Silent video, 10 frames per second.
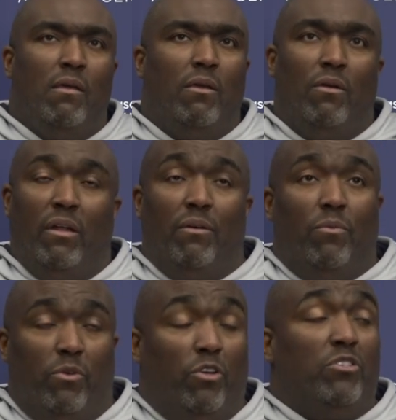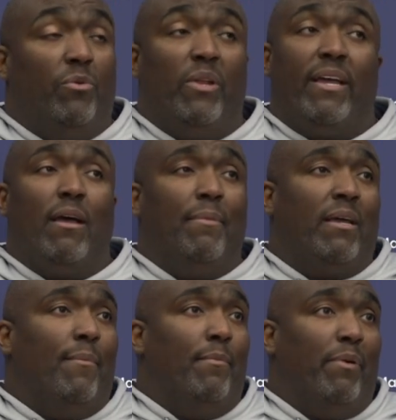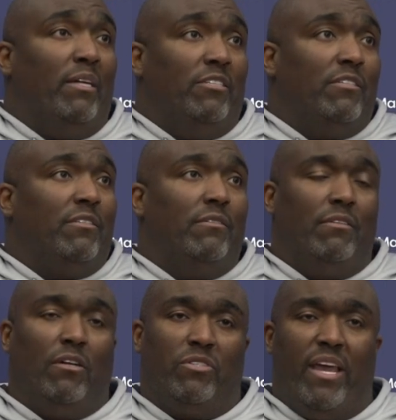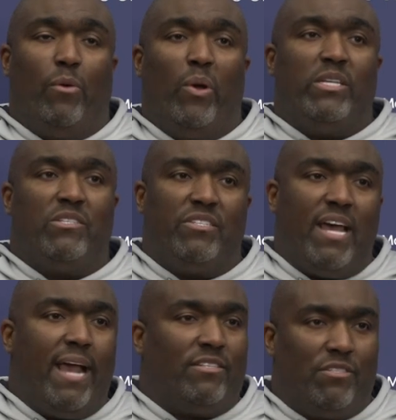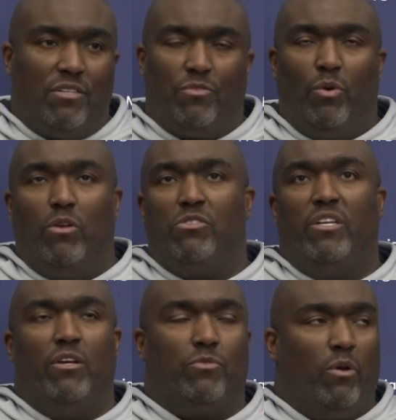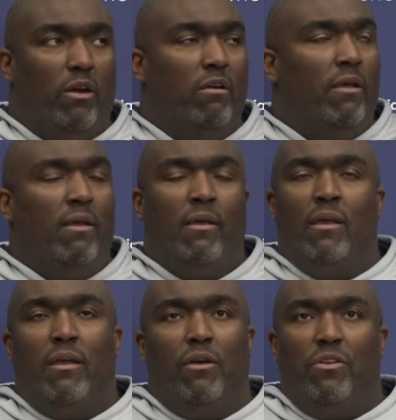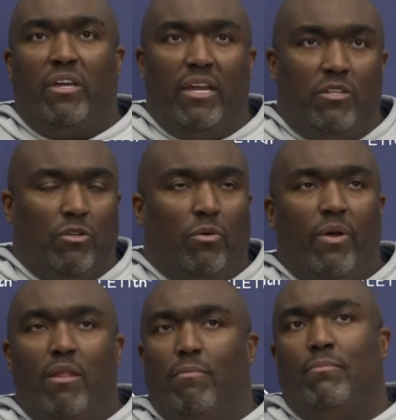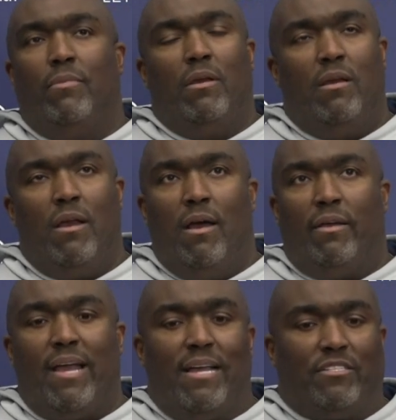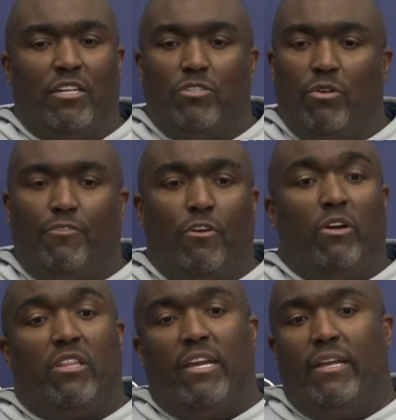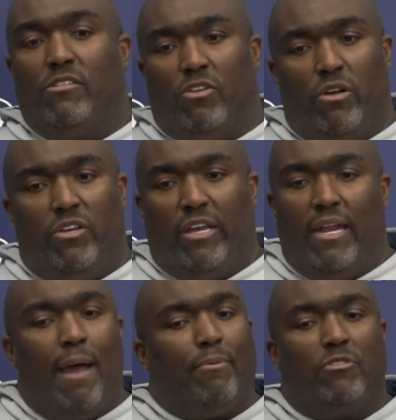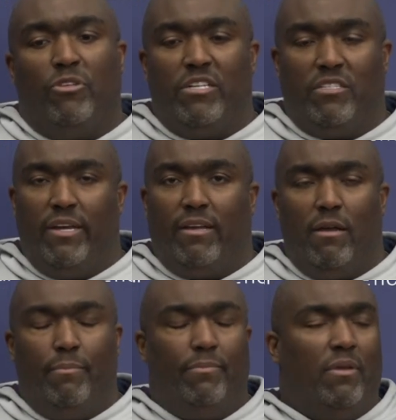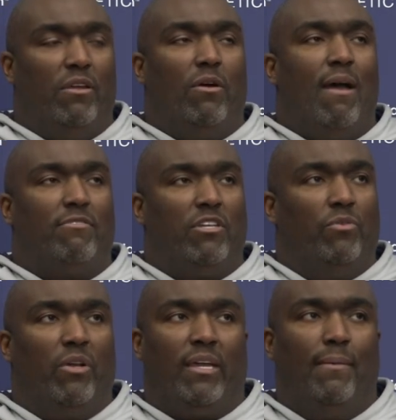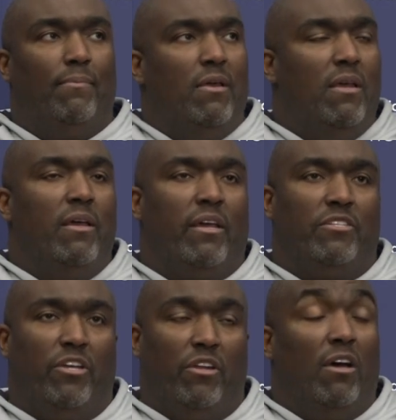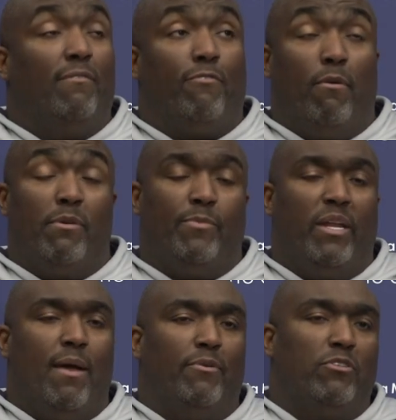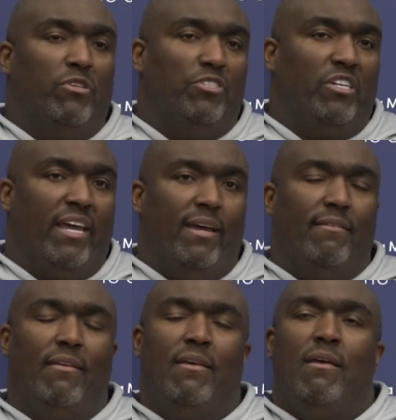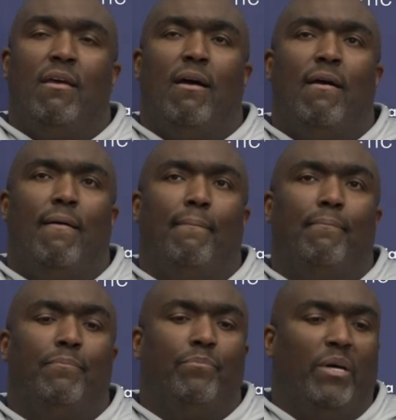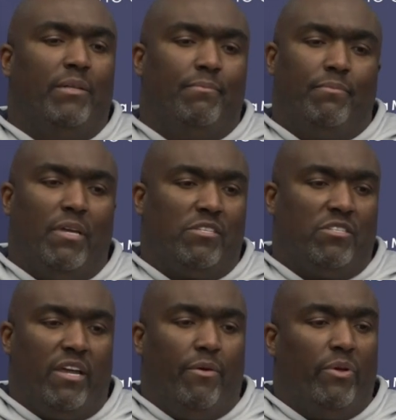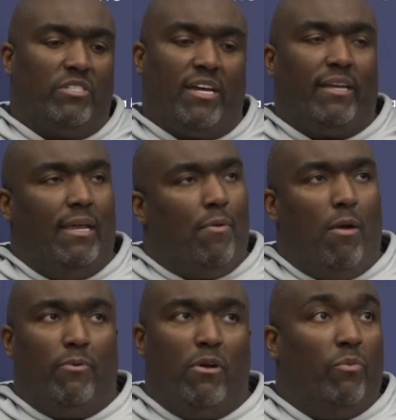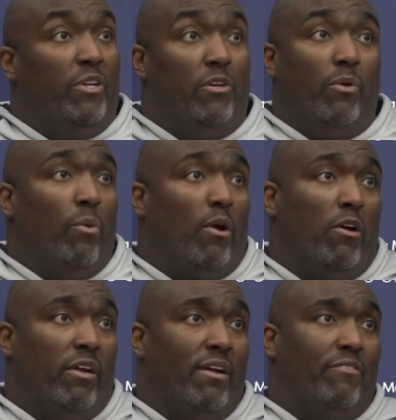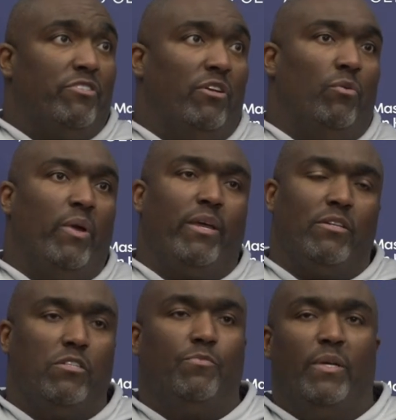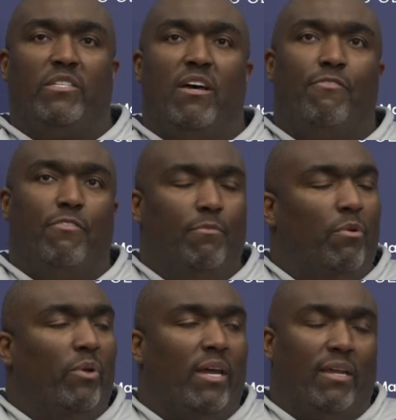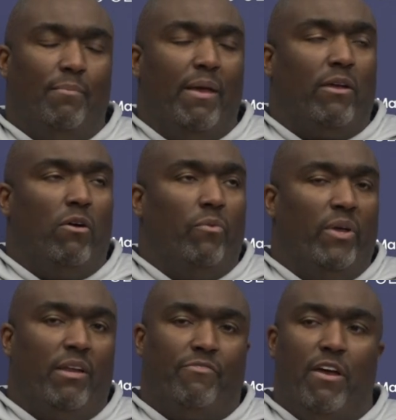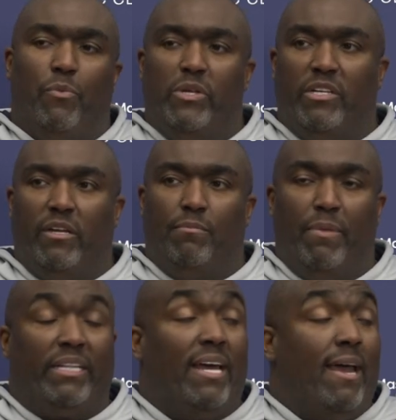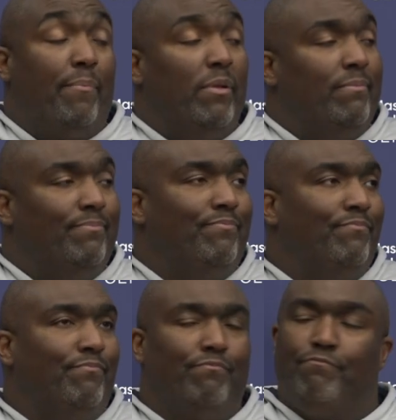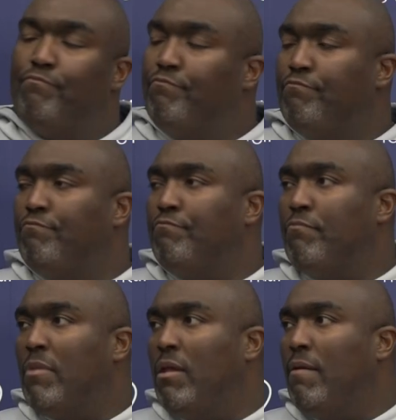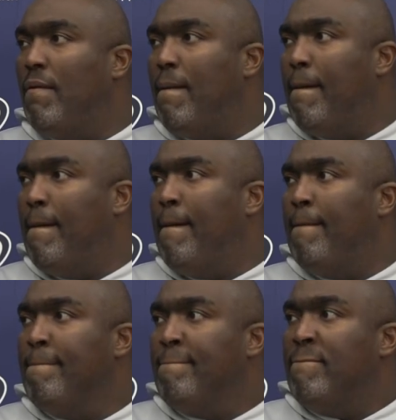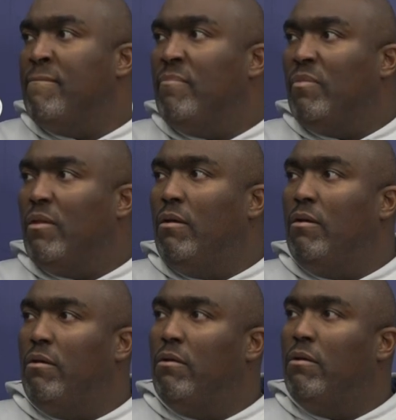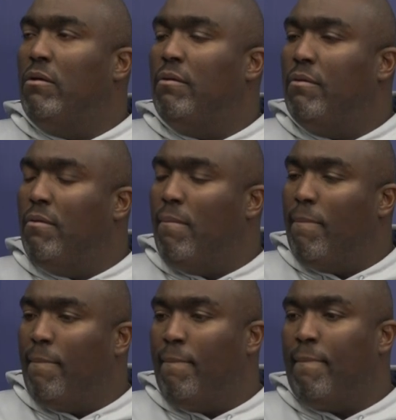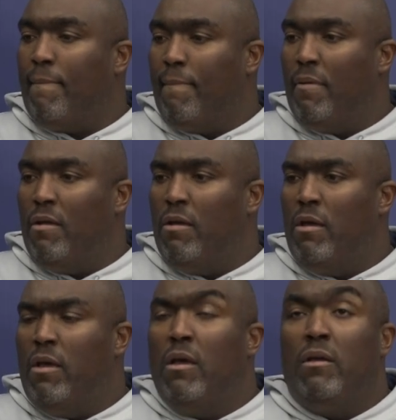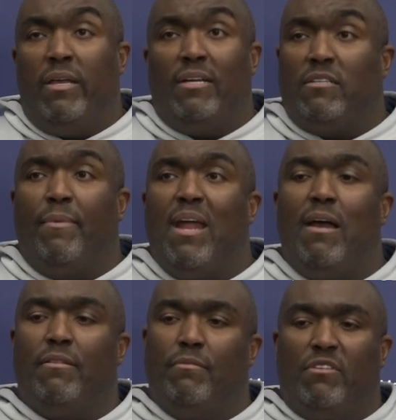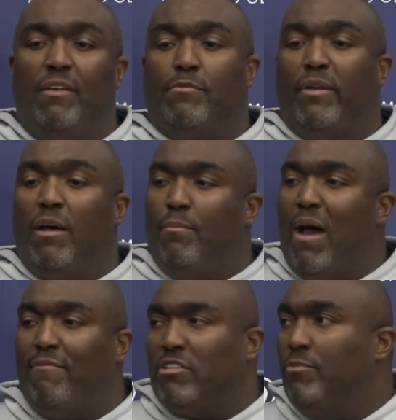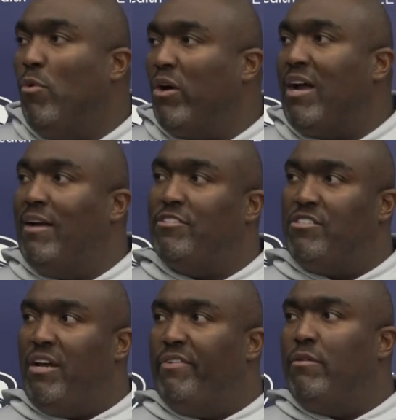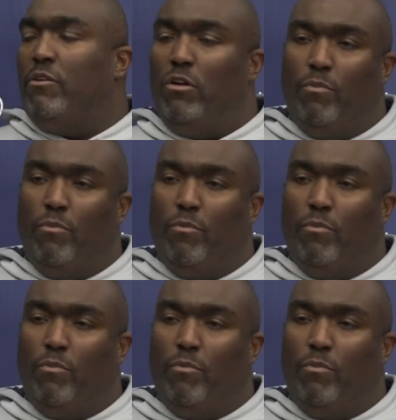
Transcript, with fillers: You know, they, usually when they come, they come in bunches. You know, takeaways and sacks is just one of those deals where, you know, you get into a rhythm, Uh, guys get into a flow of things, or you get opportunities and they come. You know, obviously you want to keep continue to hunt for them as many opportunities as you can. Um, but that's just the area we just got to keep harping on. We do. We work on it every single week. It's just been tough, but we got to get back on it. We got to find ways to get, make that happen. Did teams do anything differently, though, after that stretch where you were getting so many takeaways? Yes. I mean, I, teams become obviously more conscious of it, you know,